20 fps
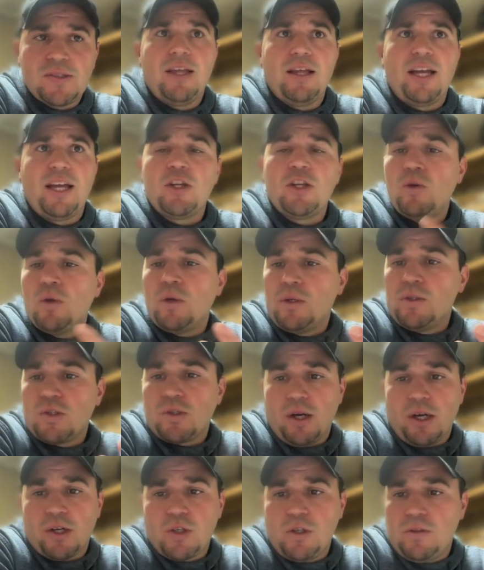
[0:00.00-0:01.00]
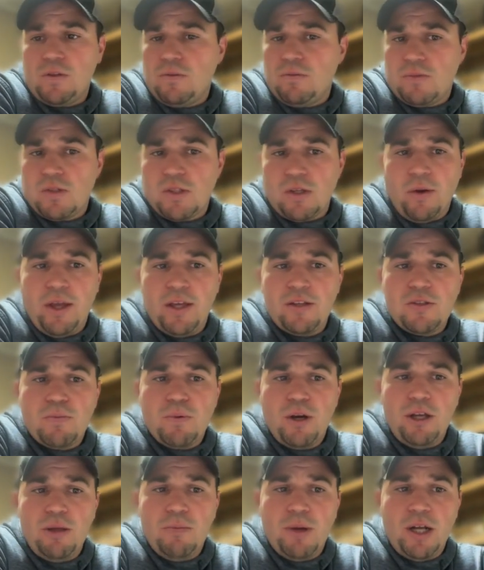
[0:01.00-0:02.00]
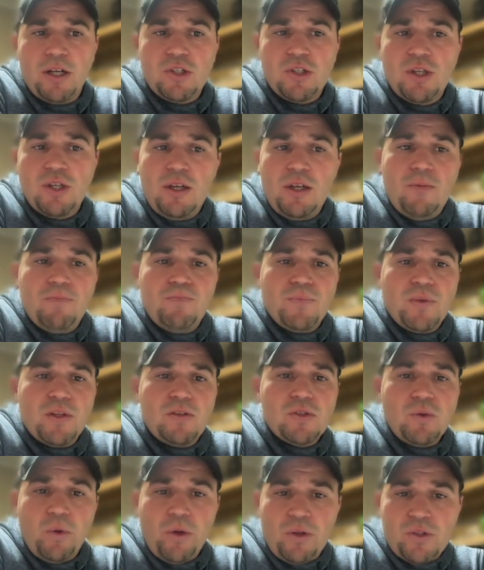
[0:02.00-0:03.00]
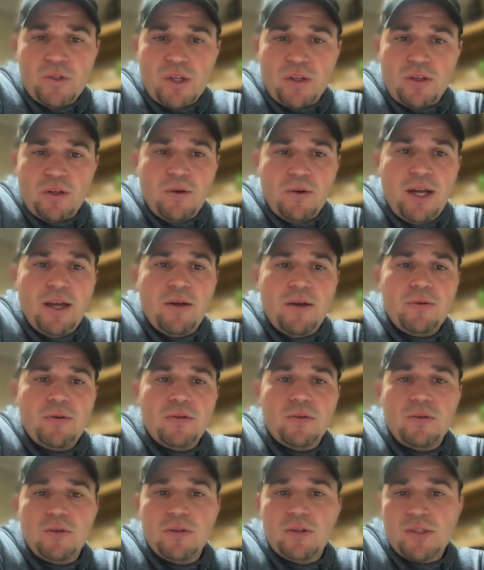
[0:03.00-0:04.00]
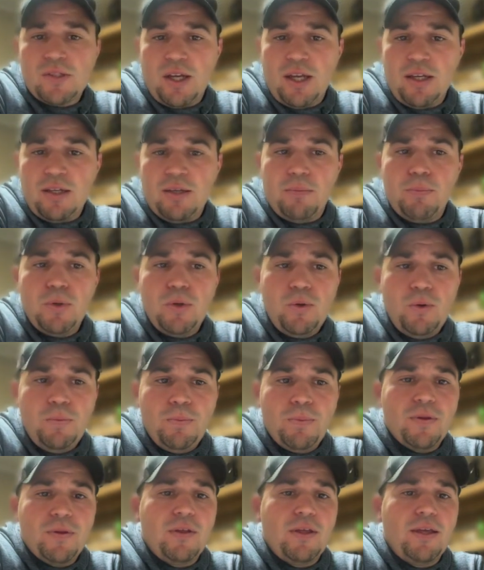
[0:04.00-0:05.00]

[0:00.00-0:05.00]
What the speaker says: like new construction. So it's pretty much soils on the ground, looks like poop,